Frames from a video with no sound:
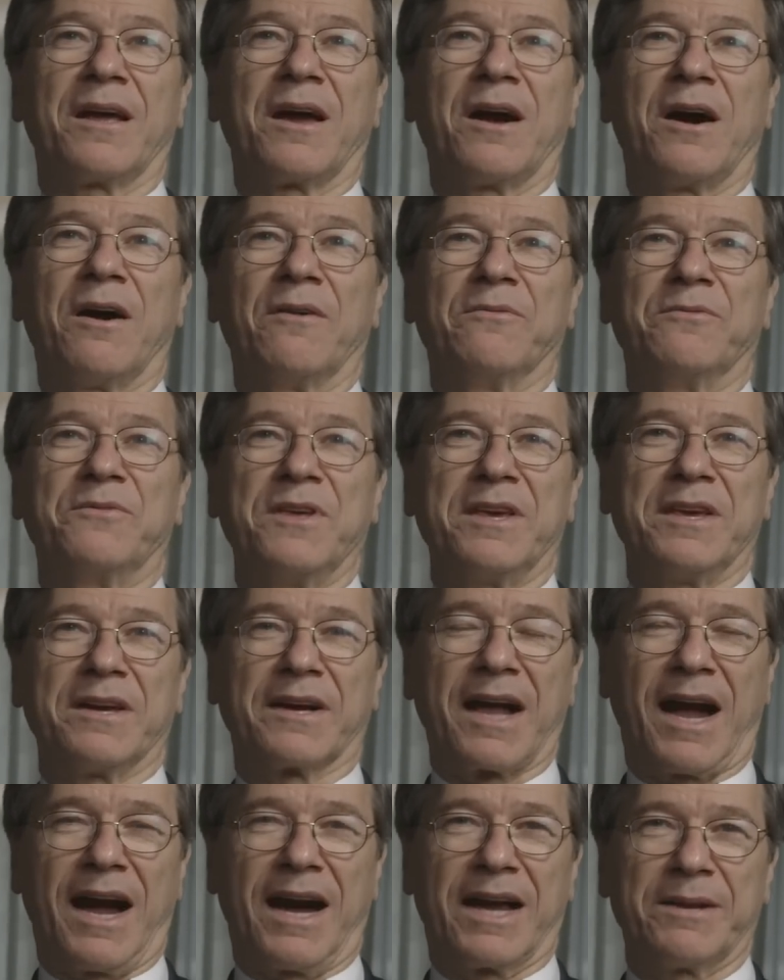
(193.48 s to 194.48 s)
of the
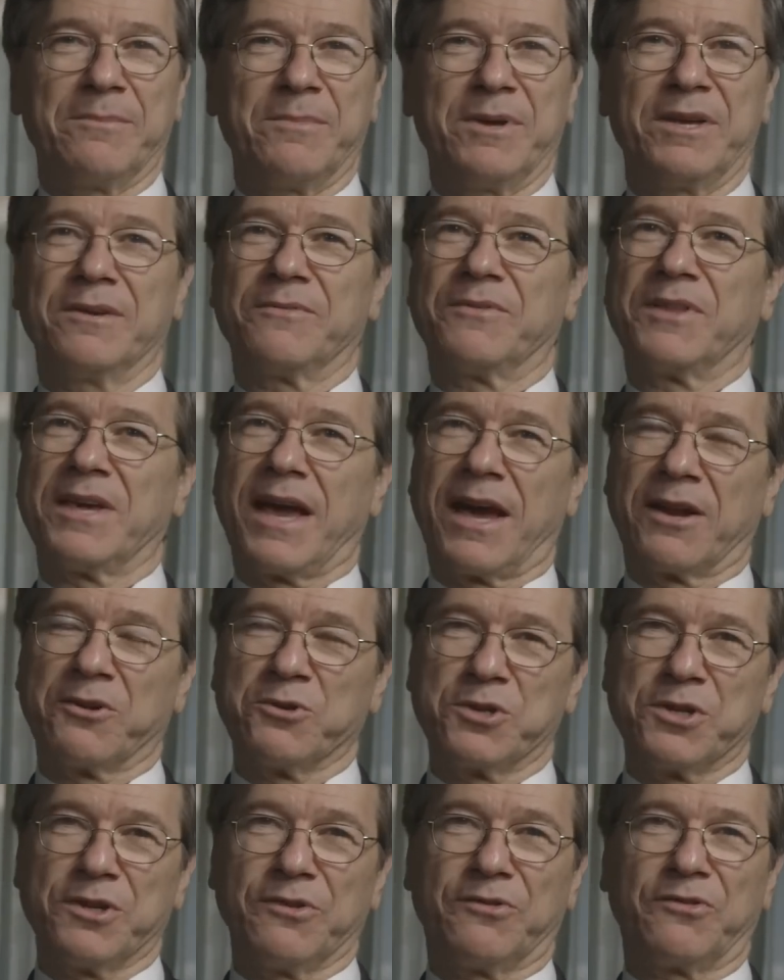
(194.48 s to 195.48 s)
economy, of the
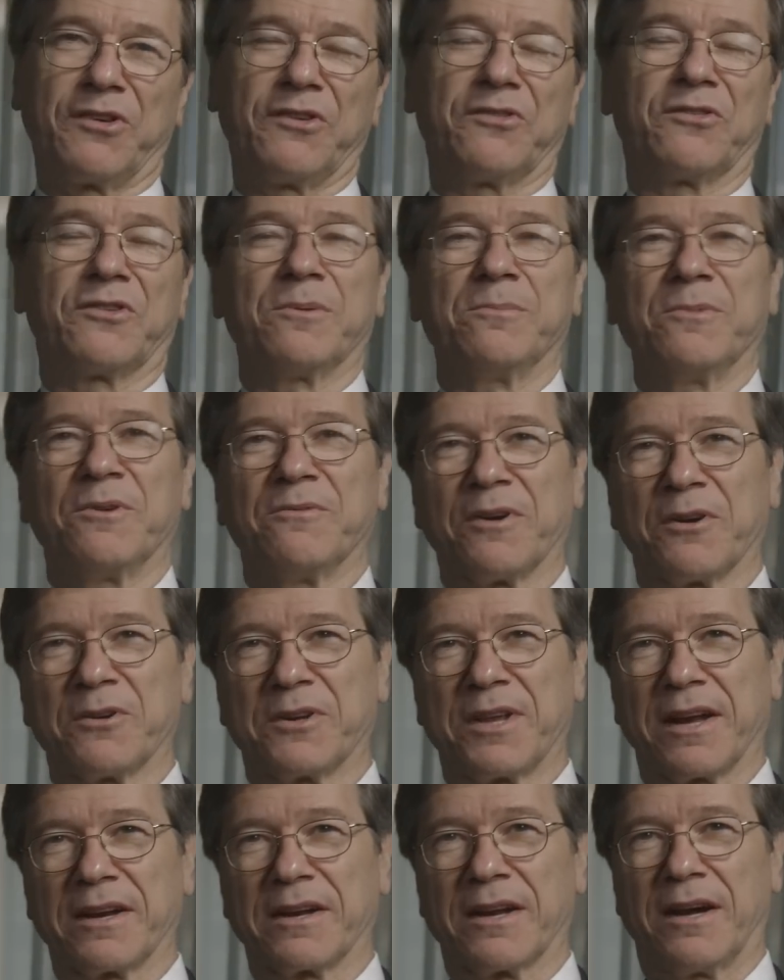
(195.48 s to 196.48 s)
energy system, of our
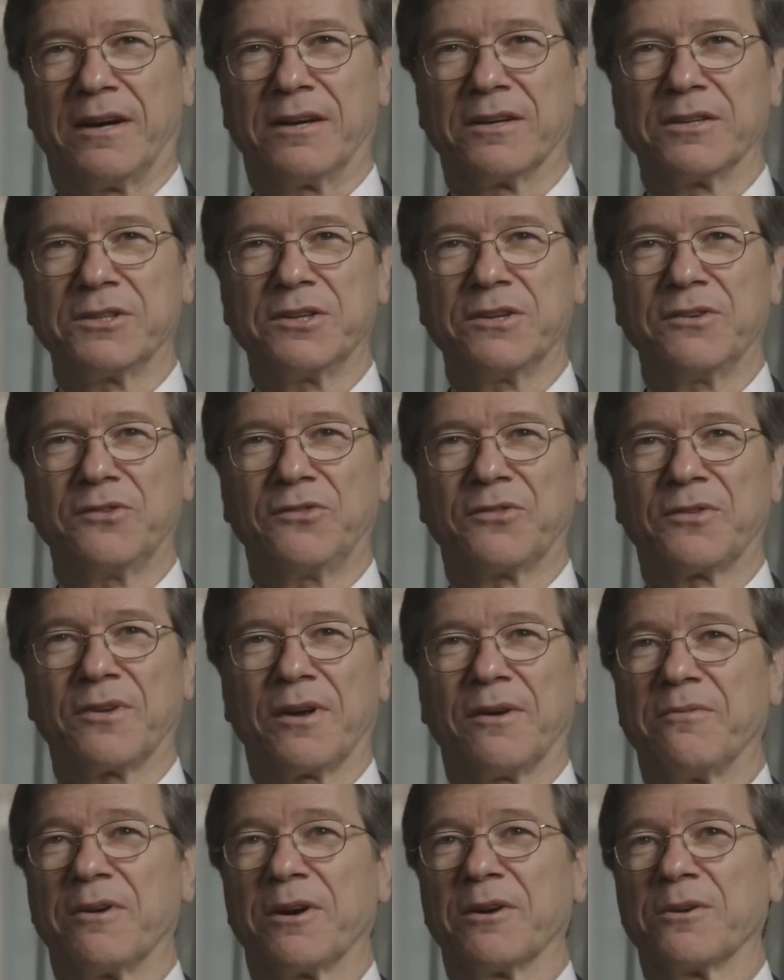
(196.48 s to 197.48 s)
technologies,
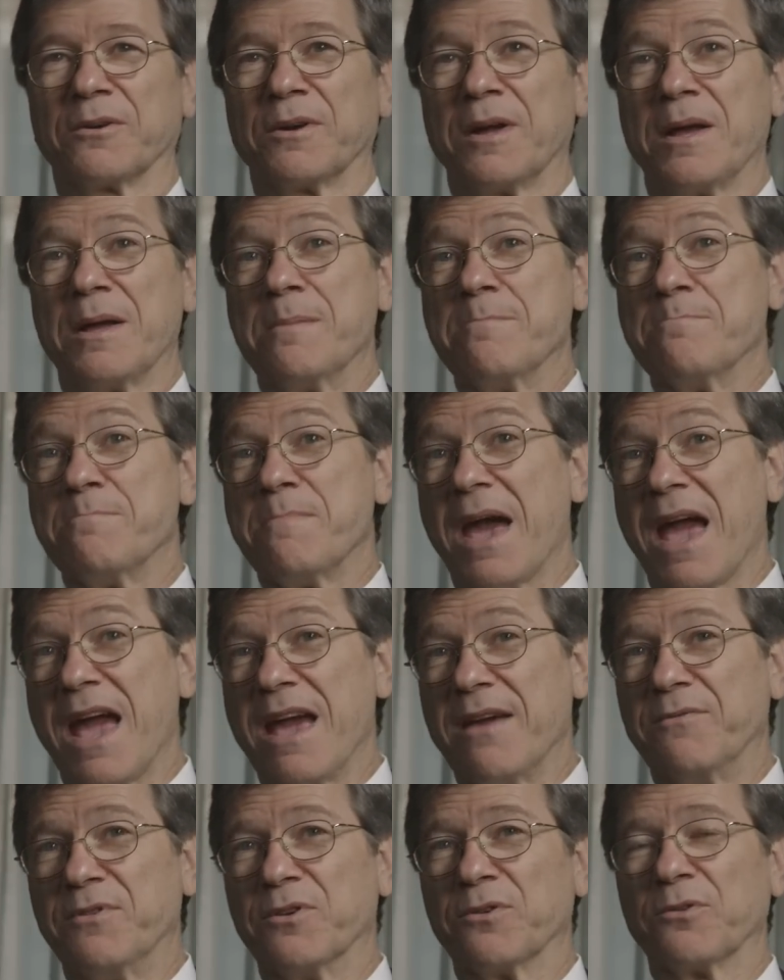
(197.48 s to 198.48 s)
of our
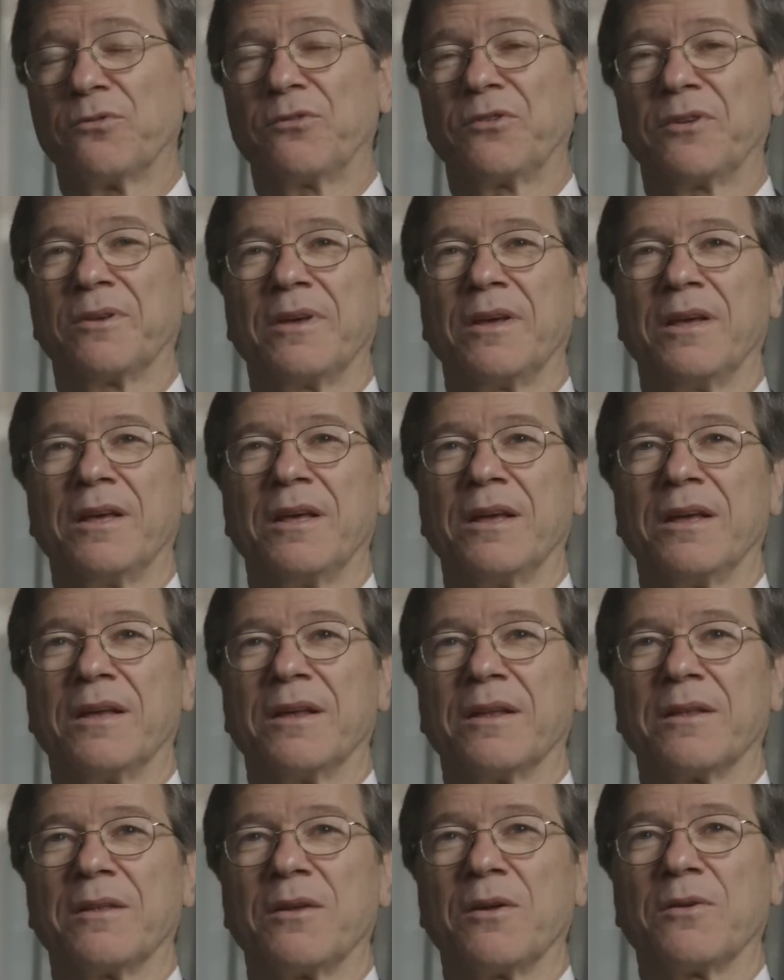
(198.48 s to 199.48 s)
behaviors,
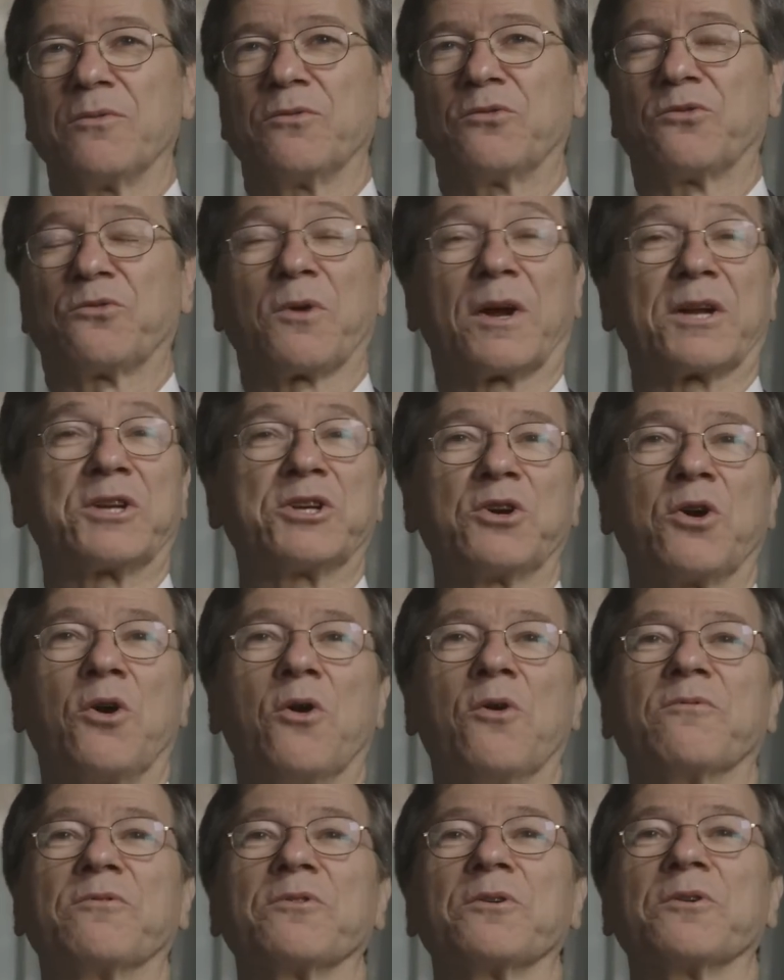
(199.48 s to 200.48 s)
stretching
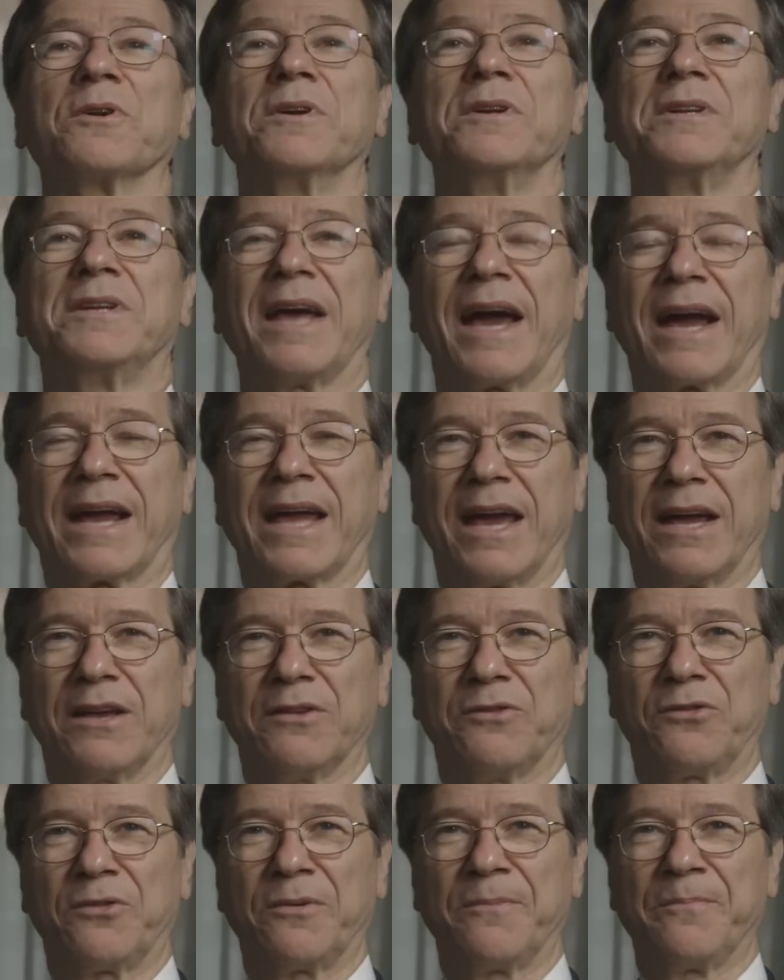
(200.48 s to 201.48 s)
over
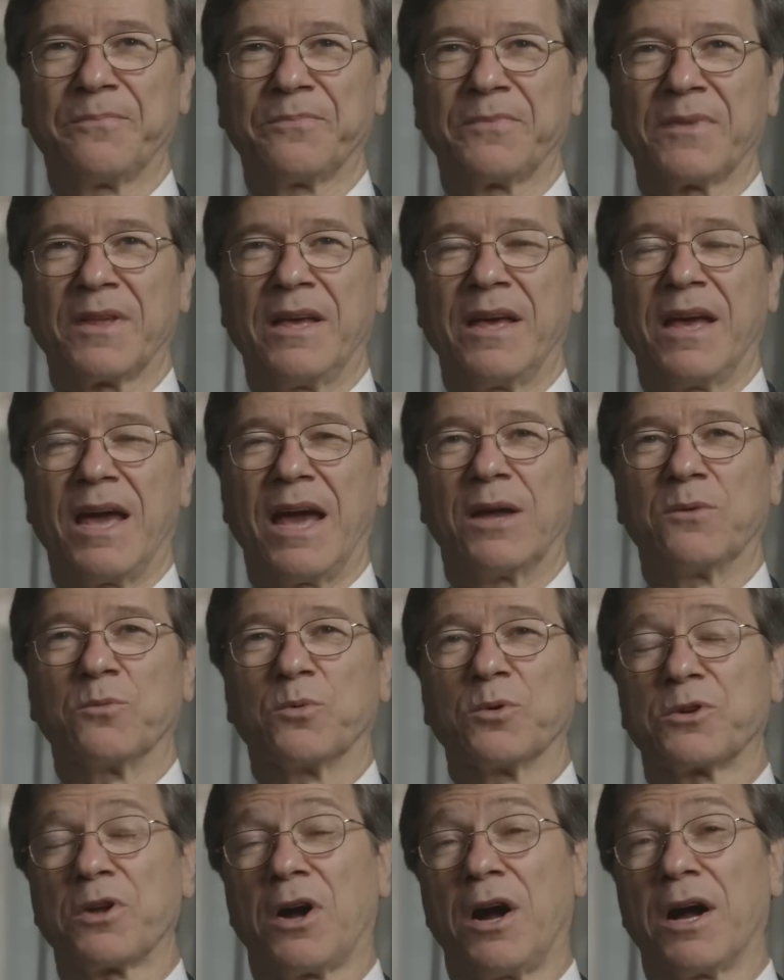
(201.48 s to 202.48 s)
decades. And
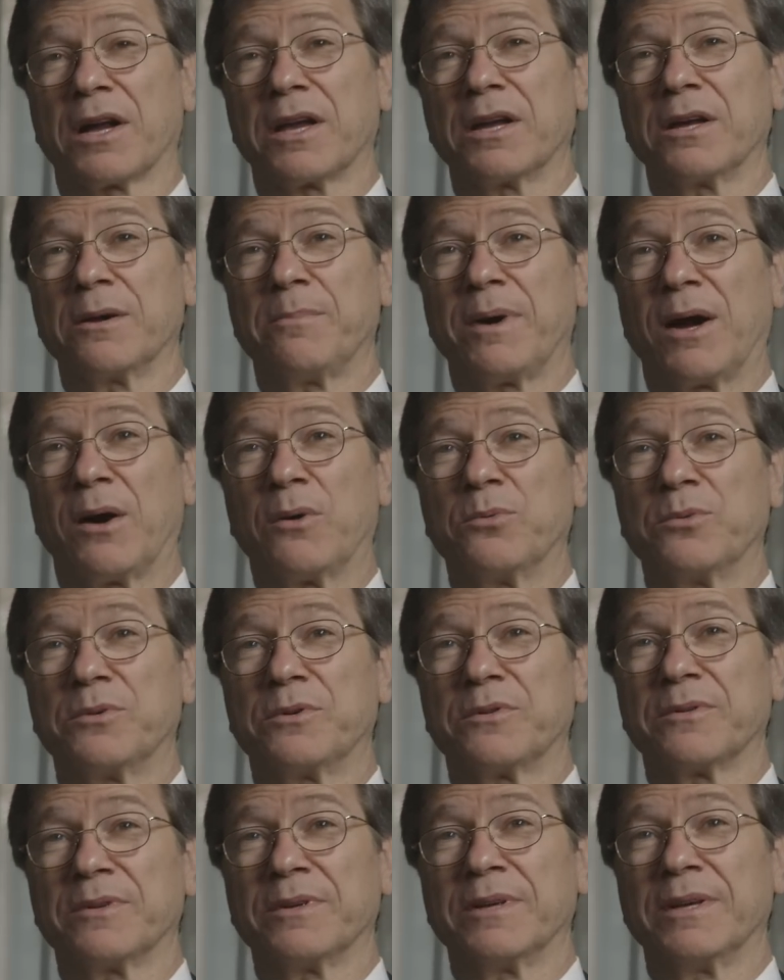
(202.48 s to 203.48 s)
we're talking
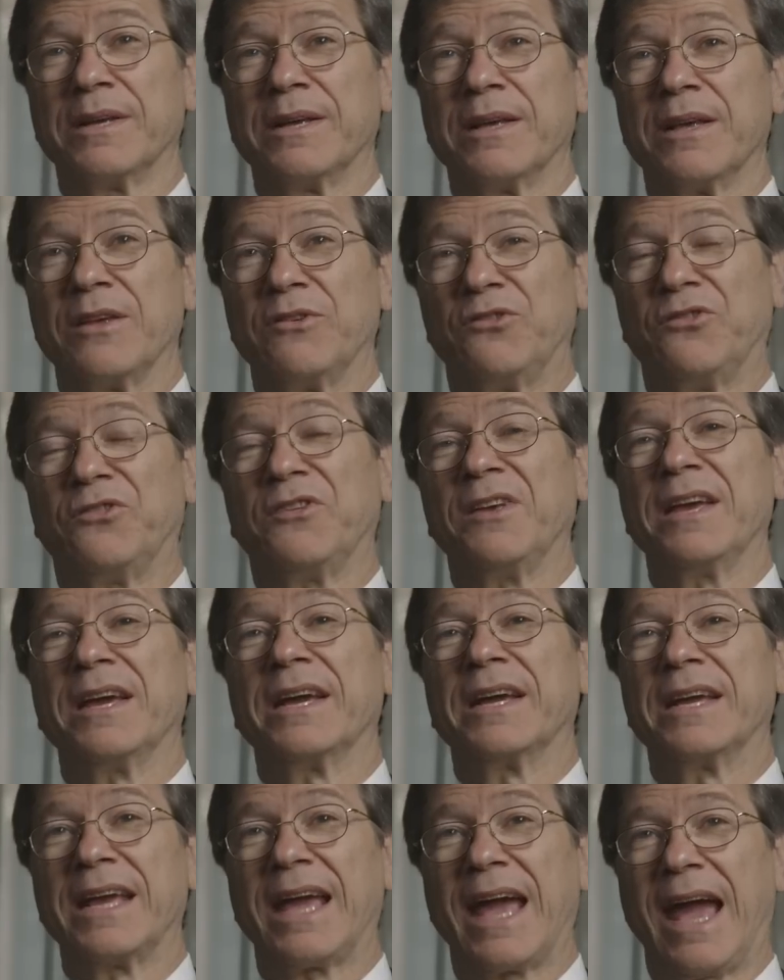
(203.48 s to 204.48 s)
about
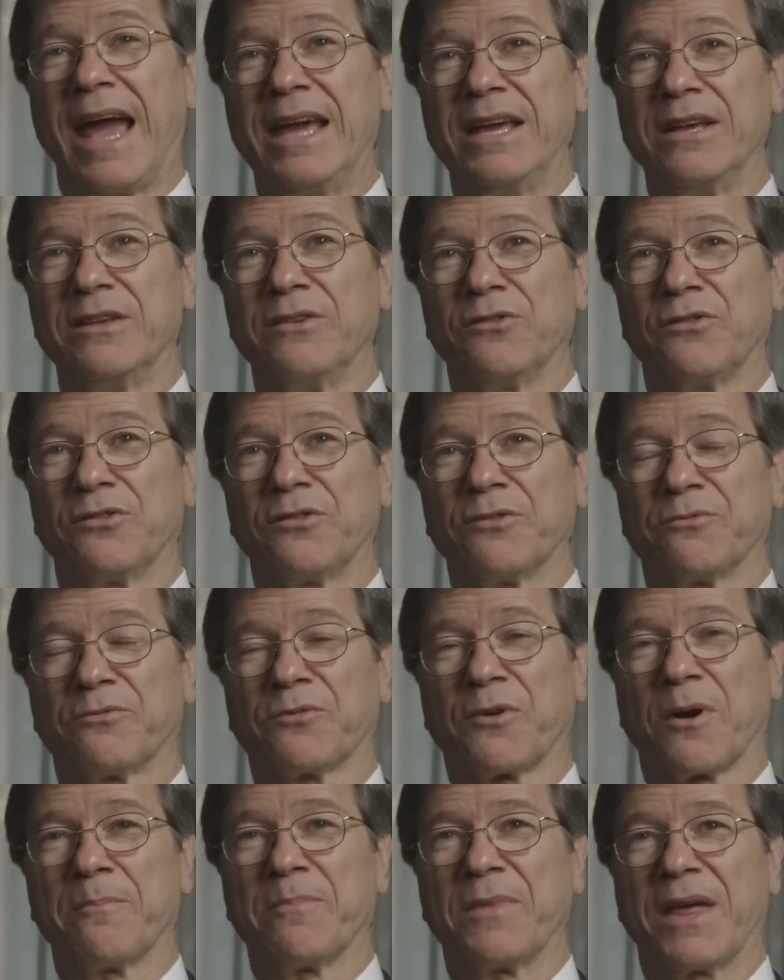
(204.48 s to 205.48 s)
seeing gains
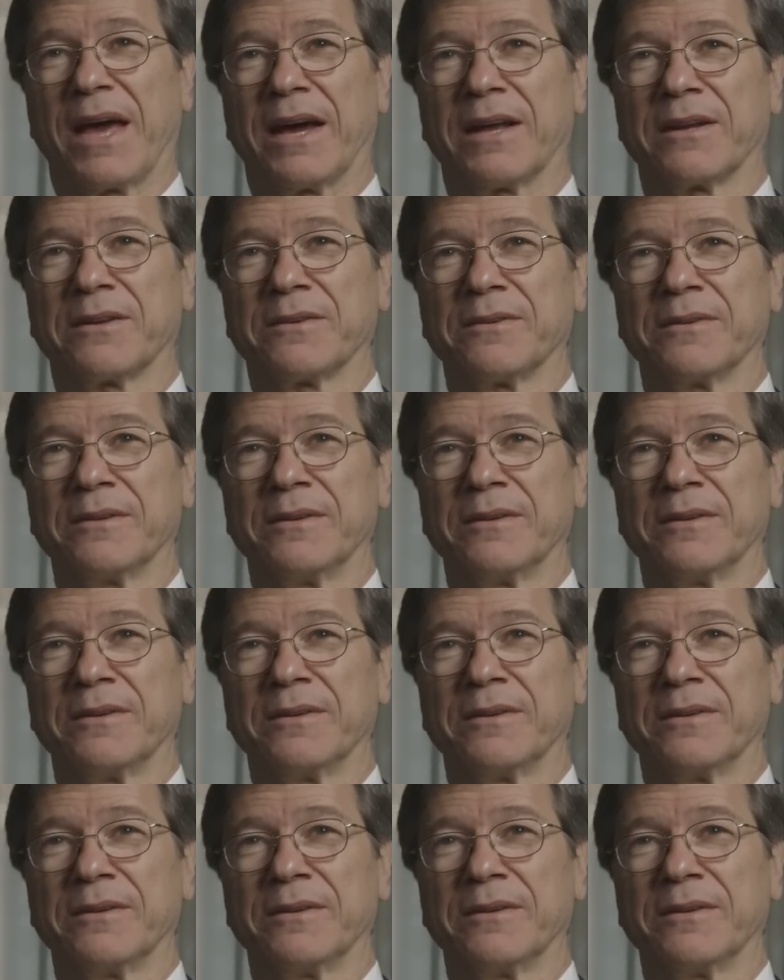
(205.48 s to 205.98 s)
from that